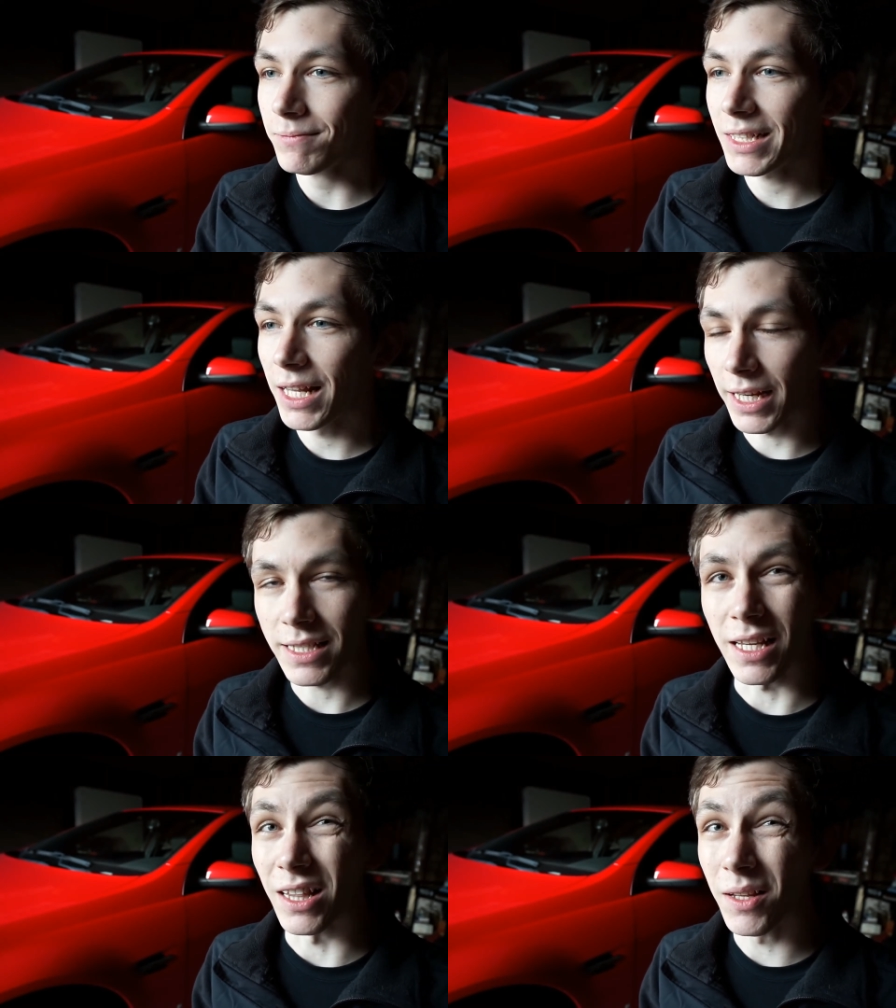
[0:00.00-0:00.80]
like I
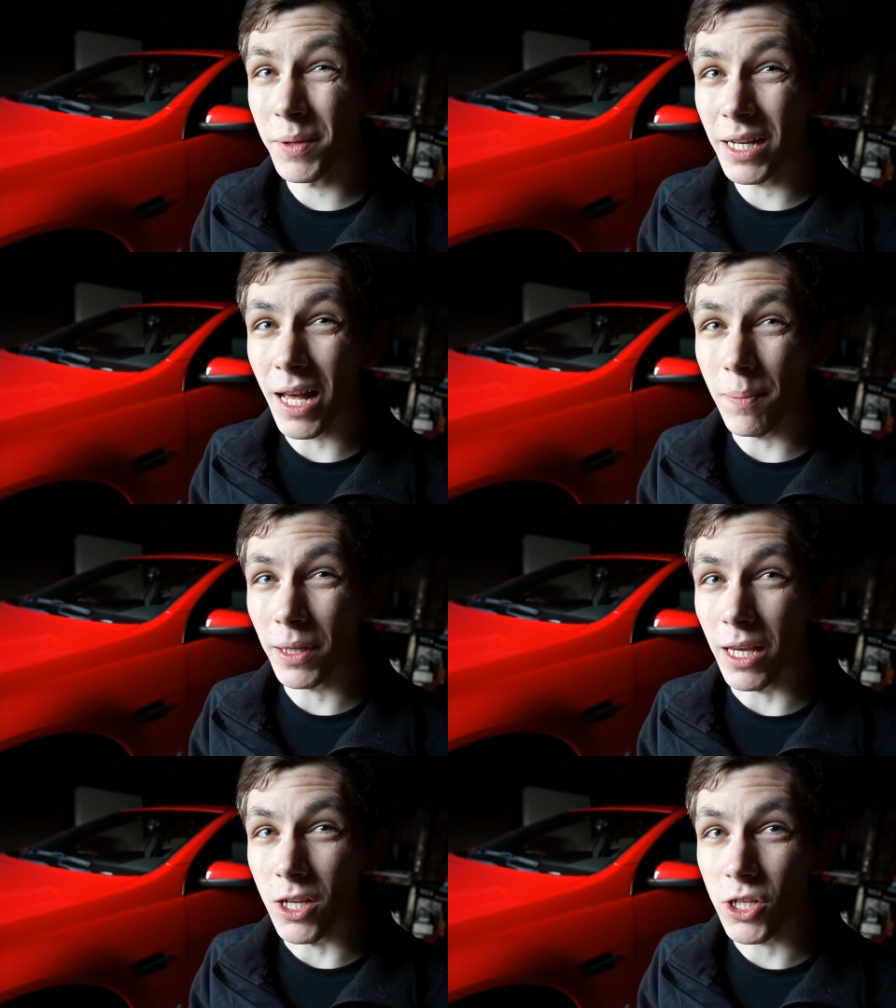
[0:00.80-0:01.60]
said, limited
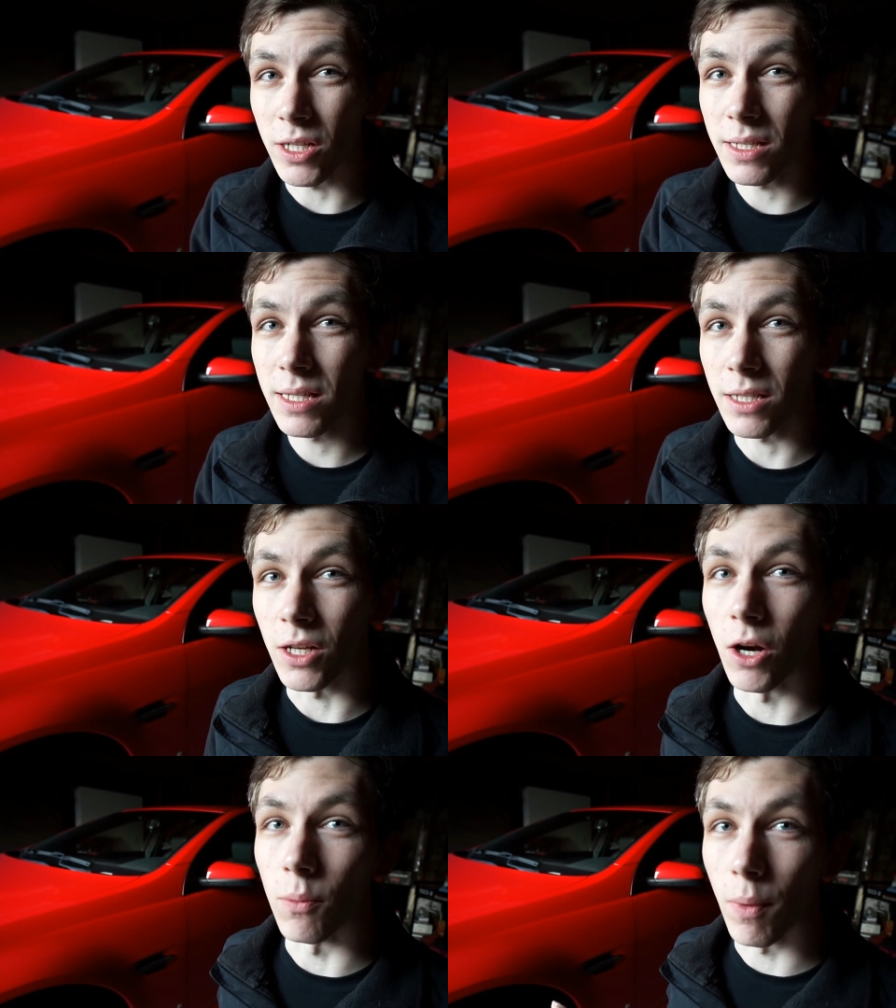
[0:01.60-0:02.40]
applications, you
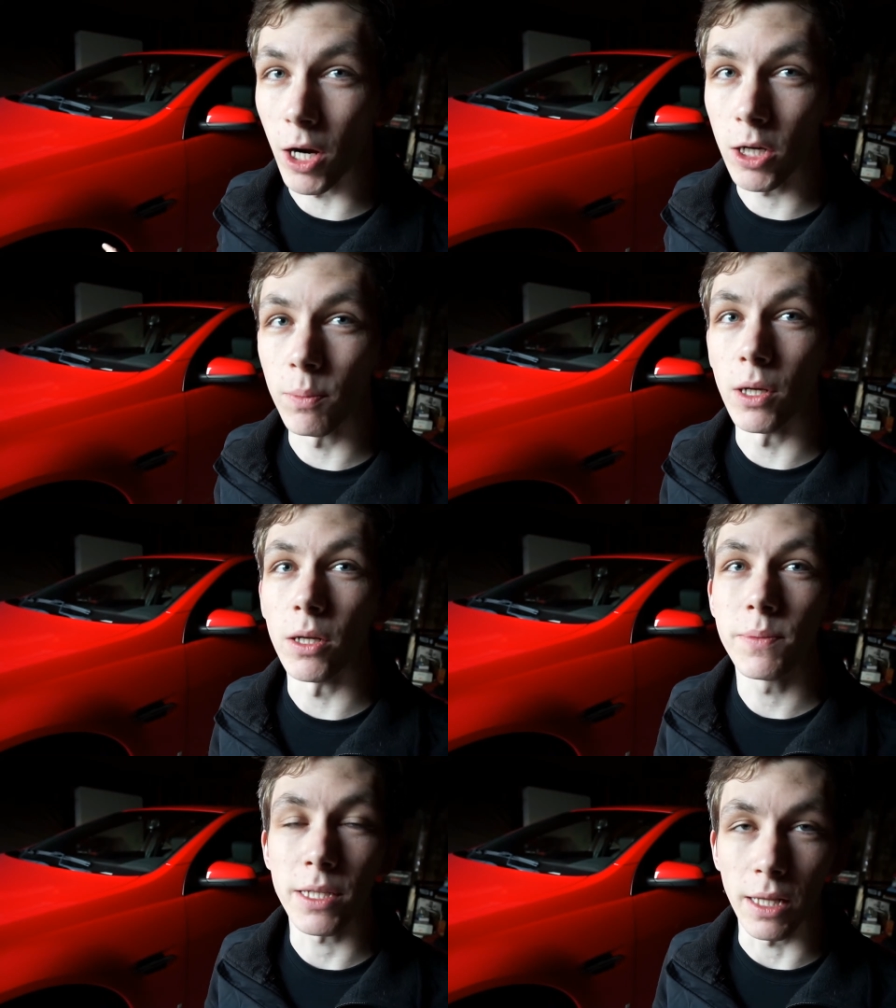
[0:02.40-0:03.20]
know, marker
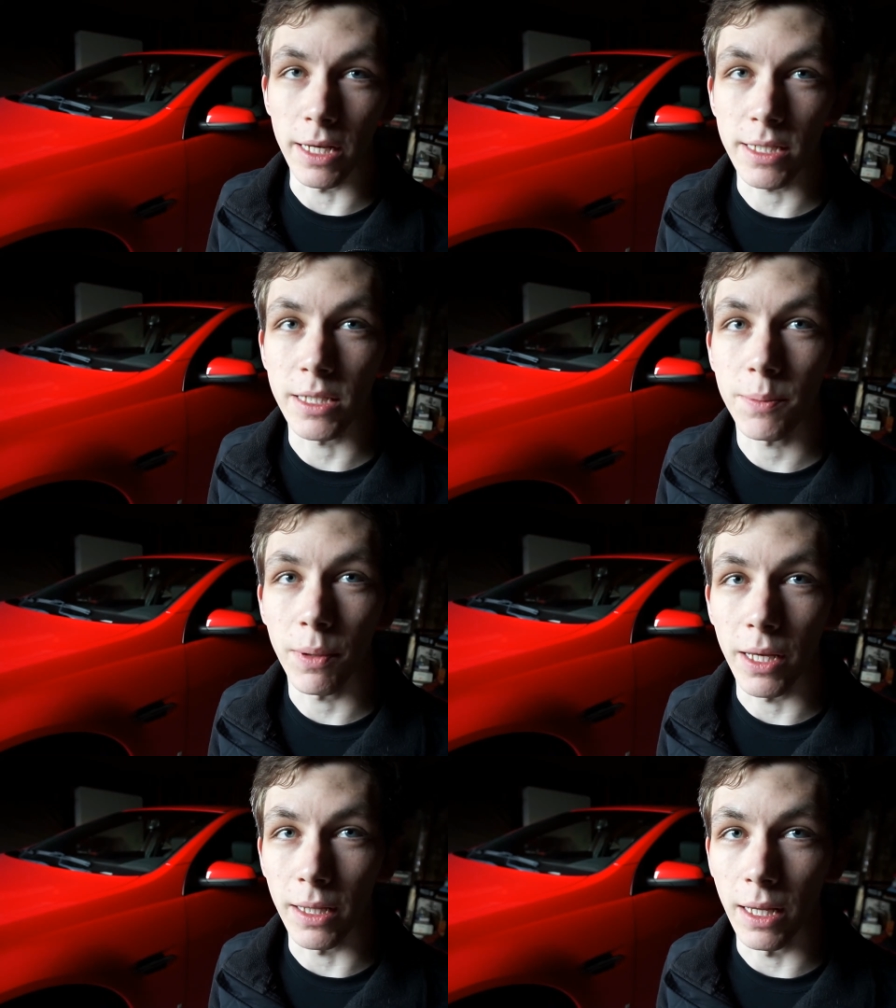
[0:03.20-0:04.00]
bulbs, license
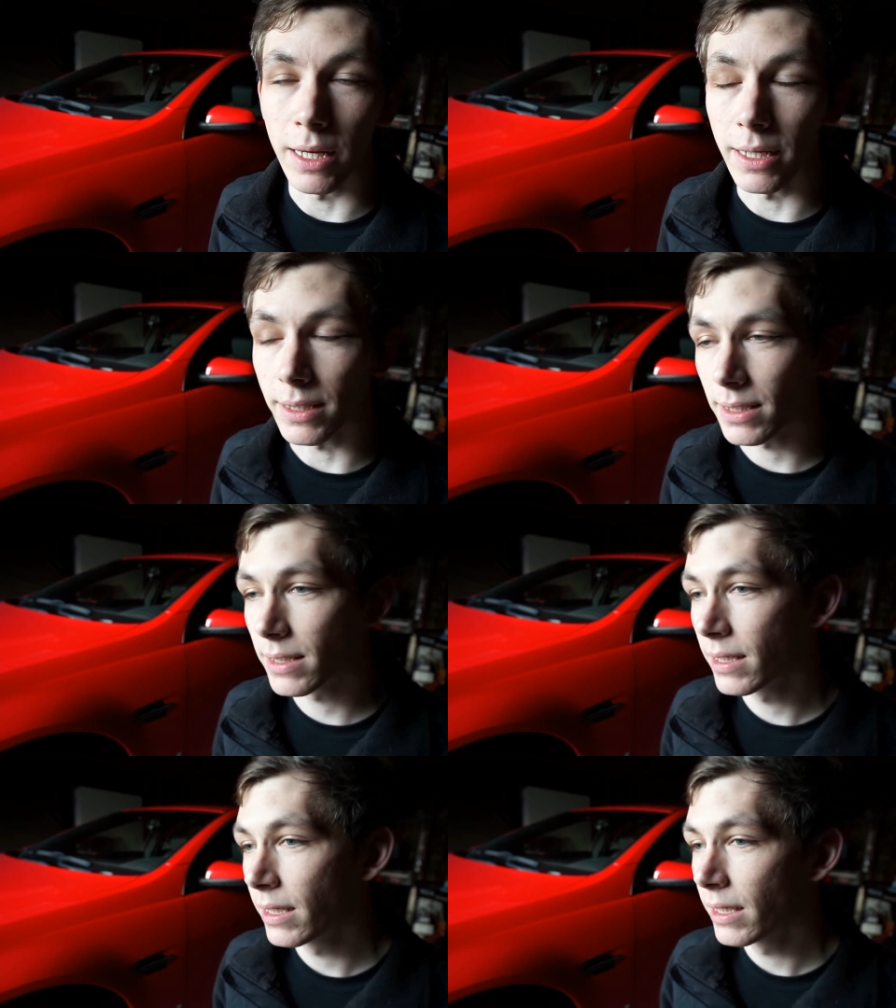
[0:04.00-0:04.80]
plate lights,
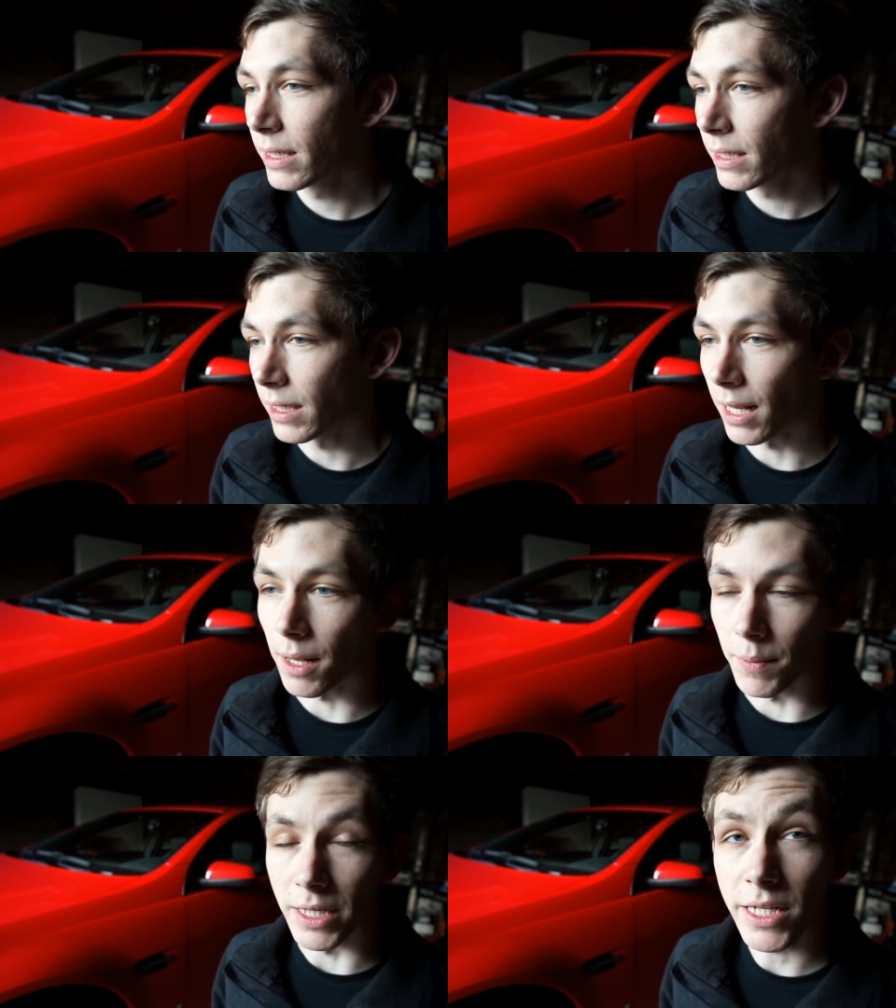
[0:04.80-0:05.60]

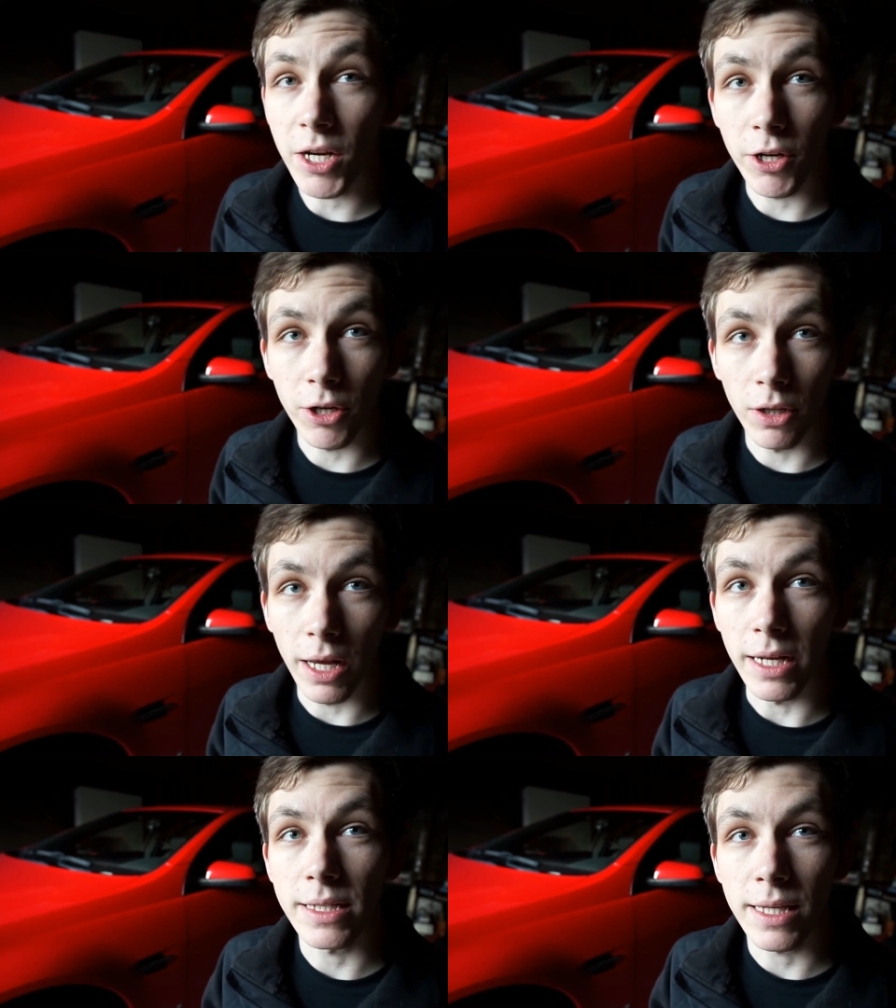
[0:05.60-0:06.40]
interior
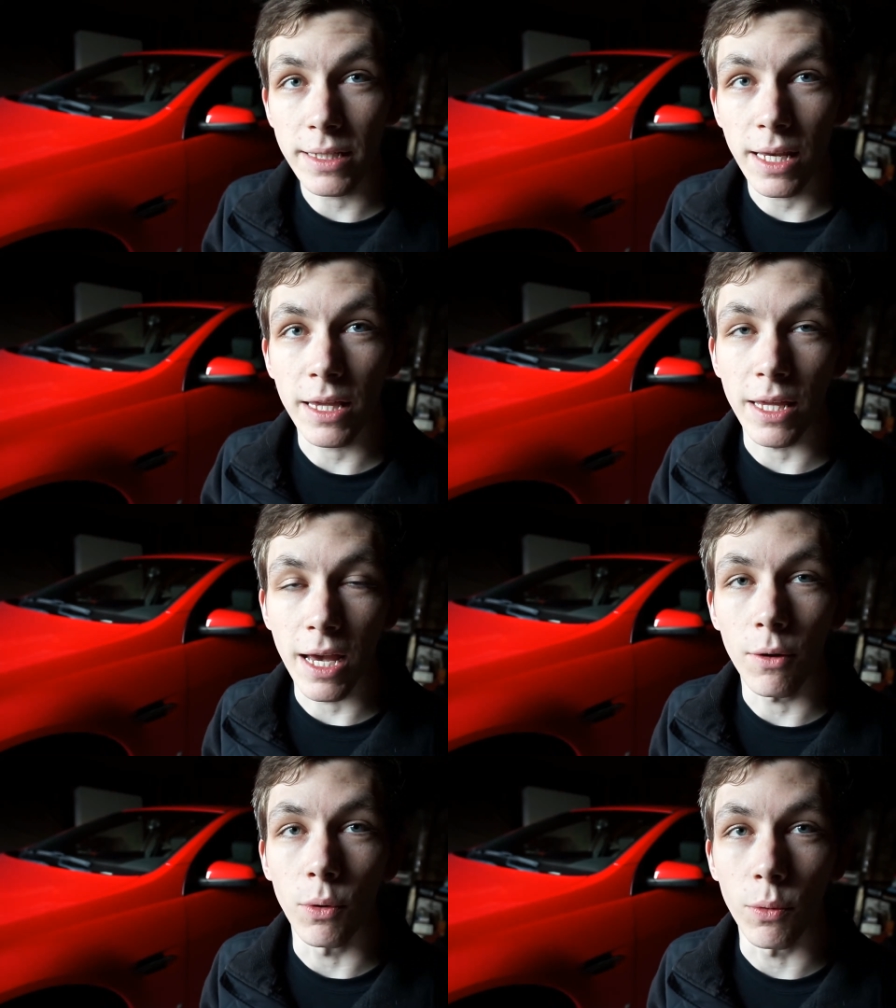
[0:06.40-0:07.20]
lights, things like
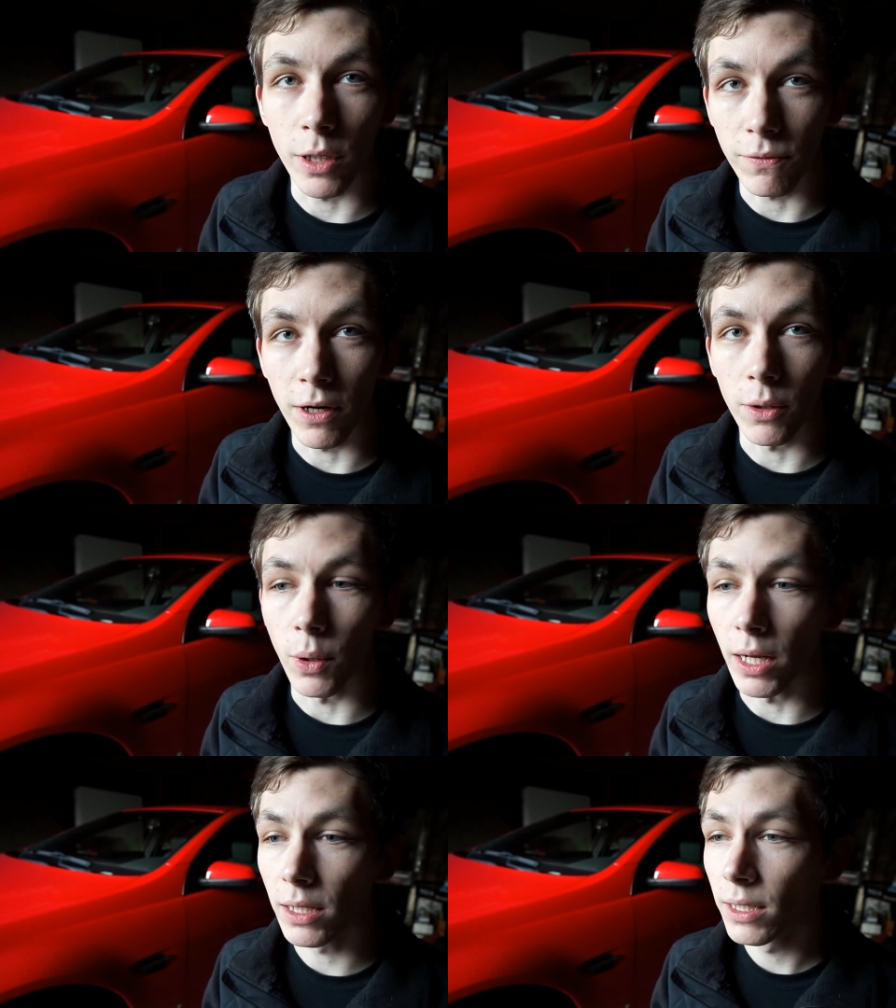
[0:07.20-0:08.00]
that will work very
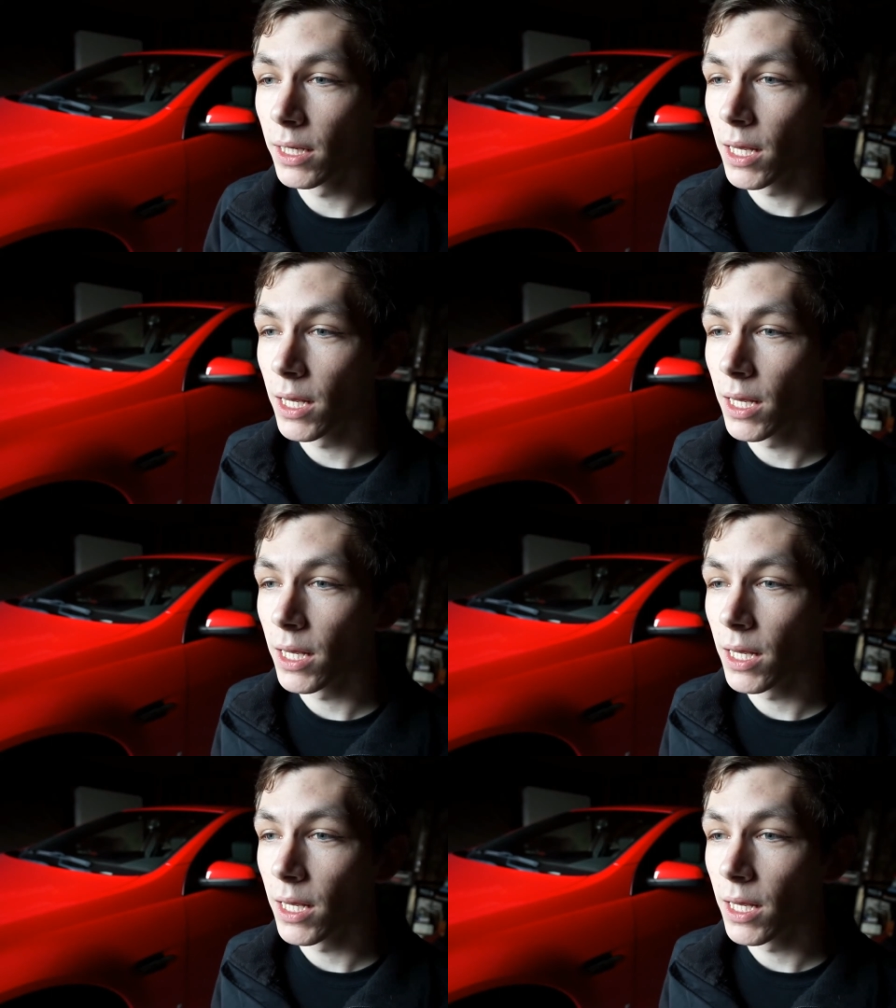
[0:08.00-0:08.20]
well.